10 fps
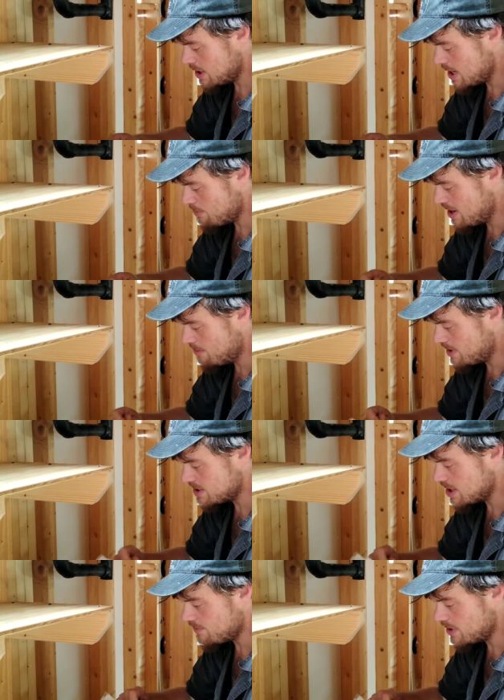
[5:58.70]
I pride
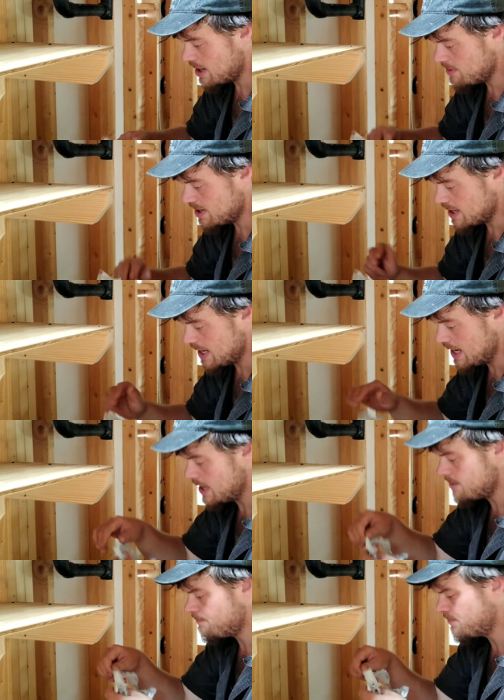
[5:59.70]
myself on not being an
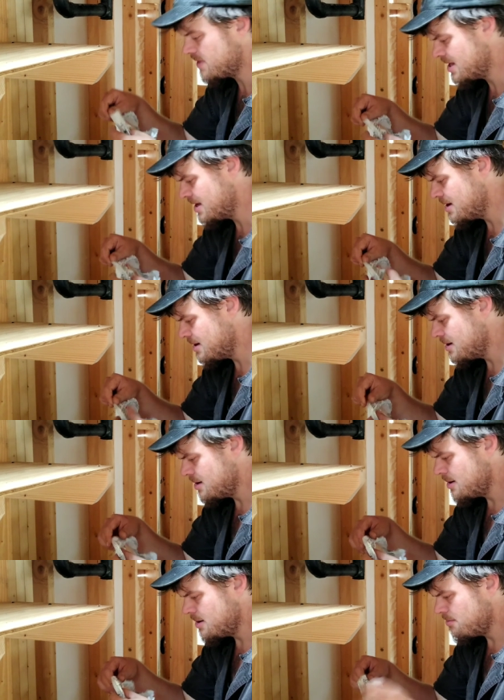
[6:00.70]
idiot.
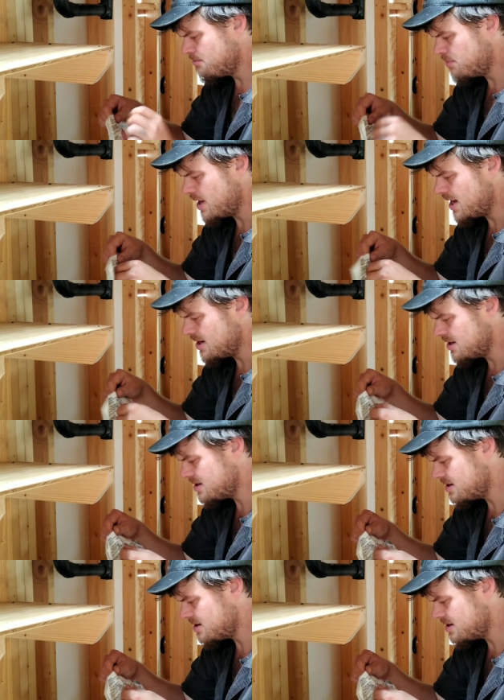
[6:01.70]
But,